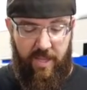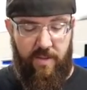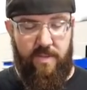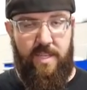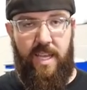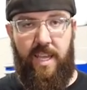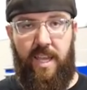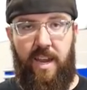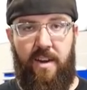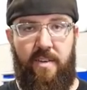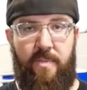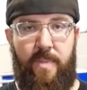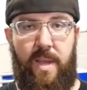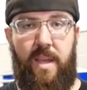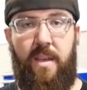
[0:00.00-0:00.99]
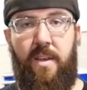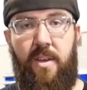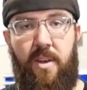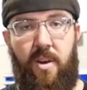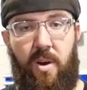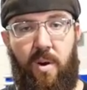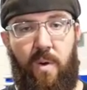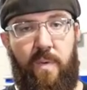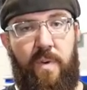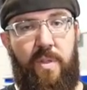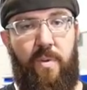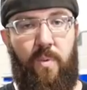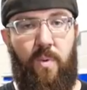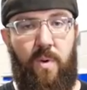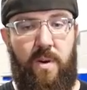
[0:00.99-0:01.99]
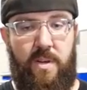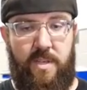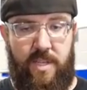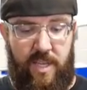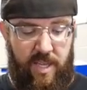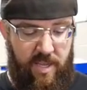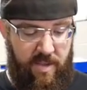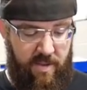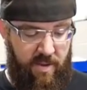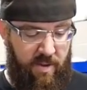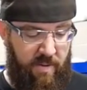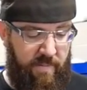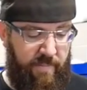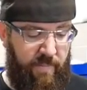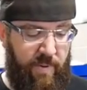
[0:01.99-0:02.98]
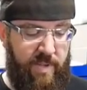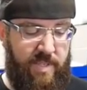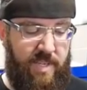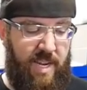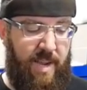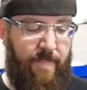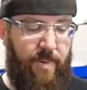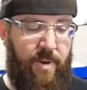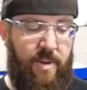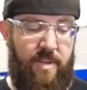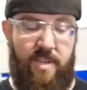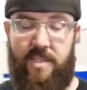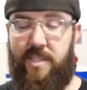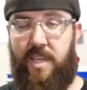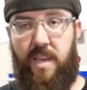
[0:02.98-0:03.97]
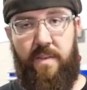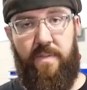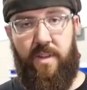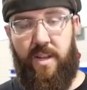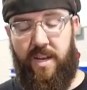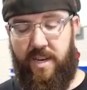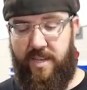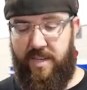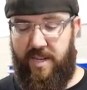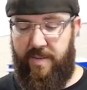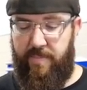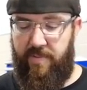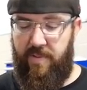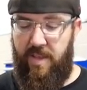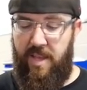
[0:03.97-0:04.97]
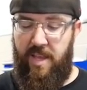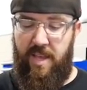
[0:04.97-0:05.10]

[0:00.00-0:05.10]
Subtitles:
he'll take care of me over the warranty of what Snap-on does give a lot of times.